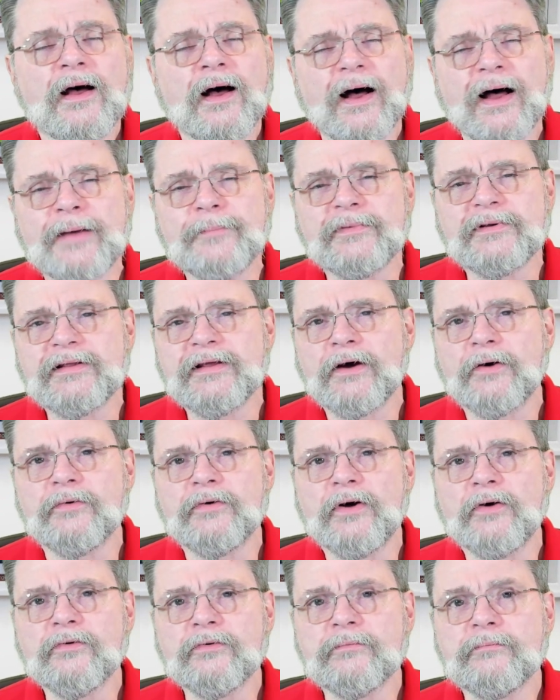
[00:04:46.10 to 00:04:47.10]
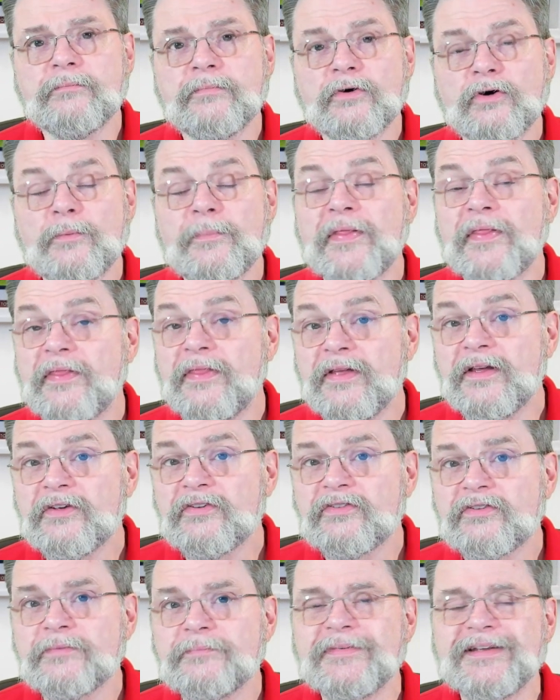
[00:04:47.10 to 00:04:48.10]
I'm Leo Notenboom, and
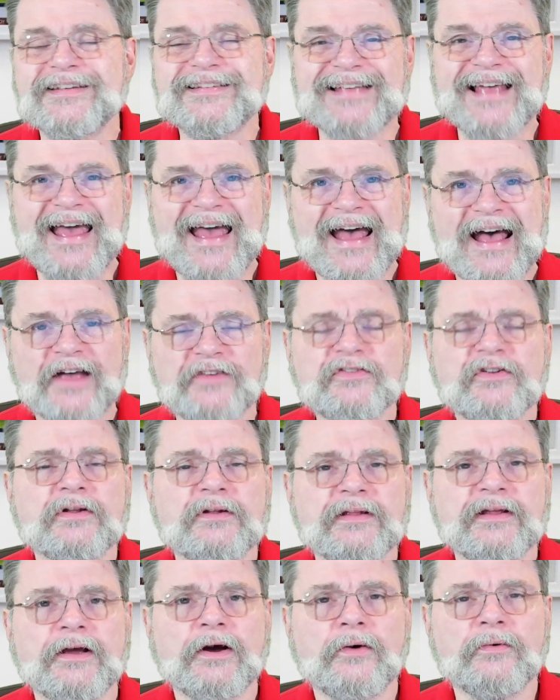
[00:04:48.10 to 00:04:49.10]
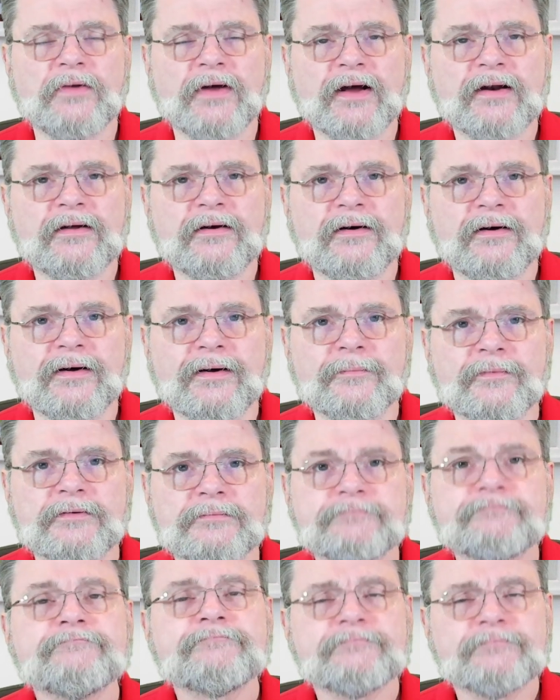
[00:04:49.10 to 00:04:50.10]
this is ask leo dot com.
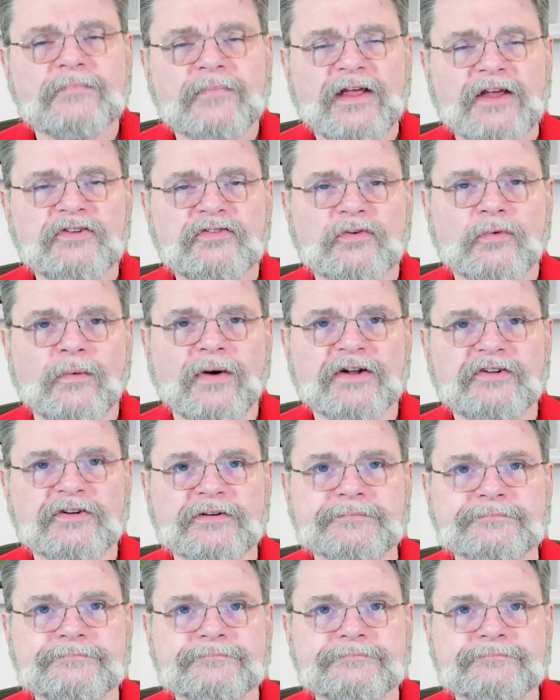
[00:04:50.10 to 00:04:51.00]
Thanks for watching.